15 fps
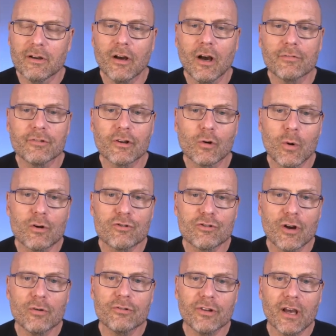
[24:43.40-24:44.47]
often, quote,
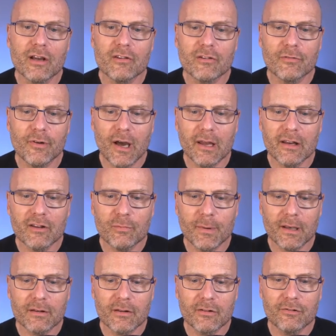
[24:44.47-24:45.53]
show signs of
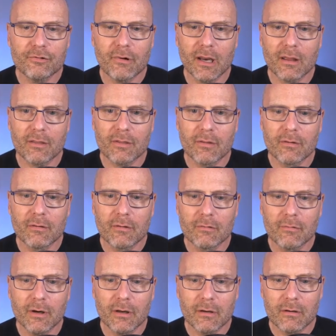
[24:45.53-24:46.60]
unexpected strength,
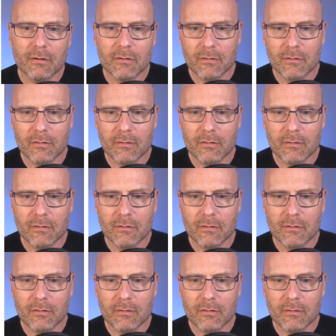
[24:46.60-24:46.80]
right?